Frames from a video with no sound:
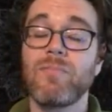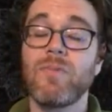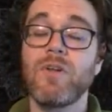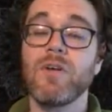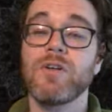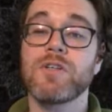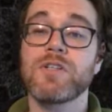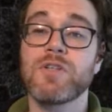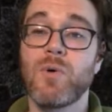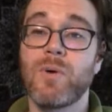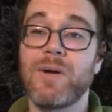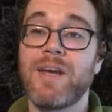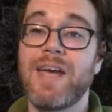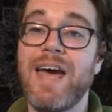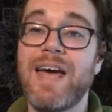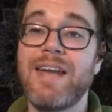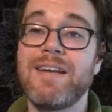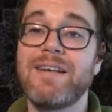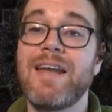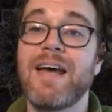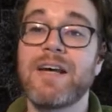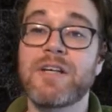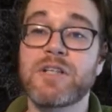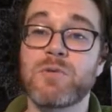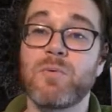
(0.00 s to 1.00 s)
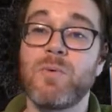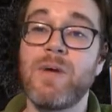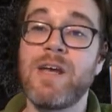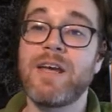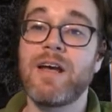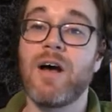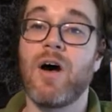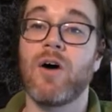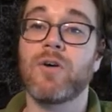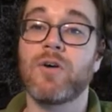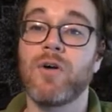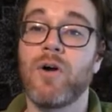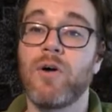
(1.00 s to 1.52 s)
So again, next week
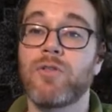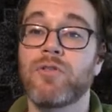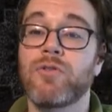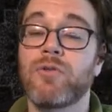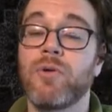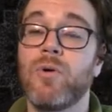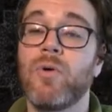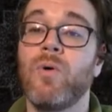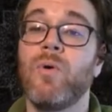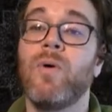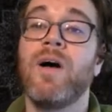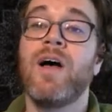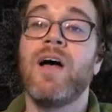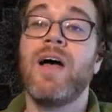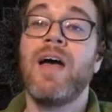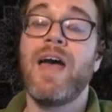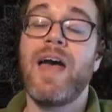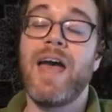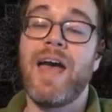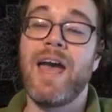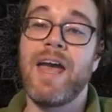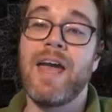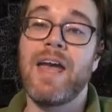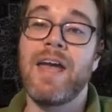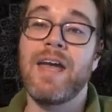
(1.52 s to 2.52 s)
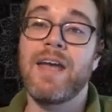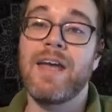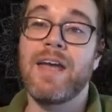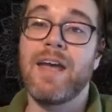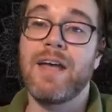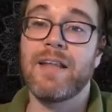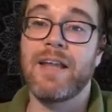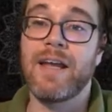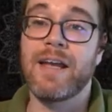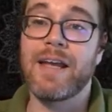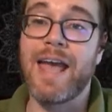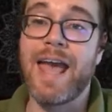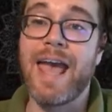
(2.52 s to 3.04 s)
I'll go through a
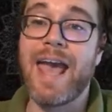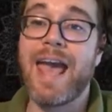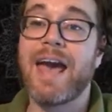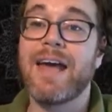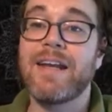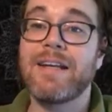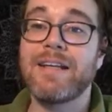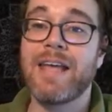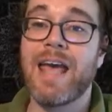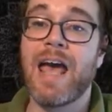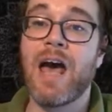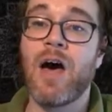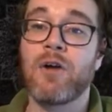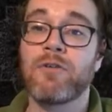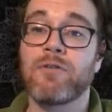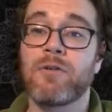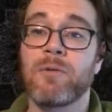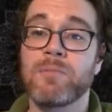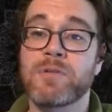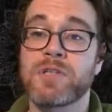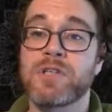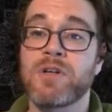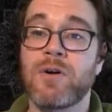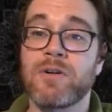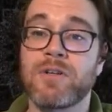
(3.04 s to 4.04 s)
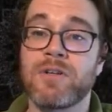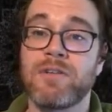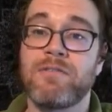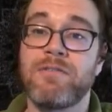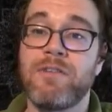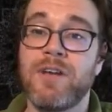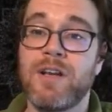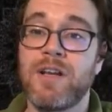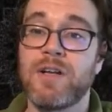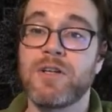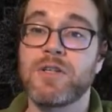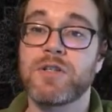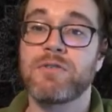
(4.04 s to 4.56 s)
hand count from start to
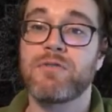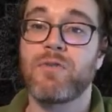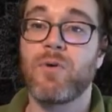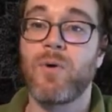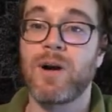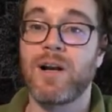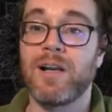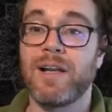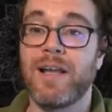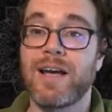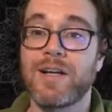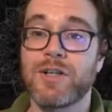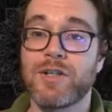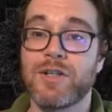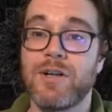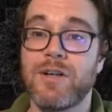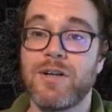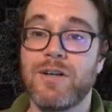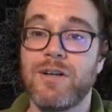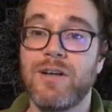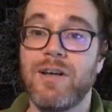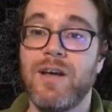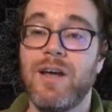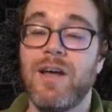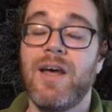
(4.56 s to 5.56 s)
finish for an election,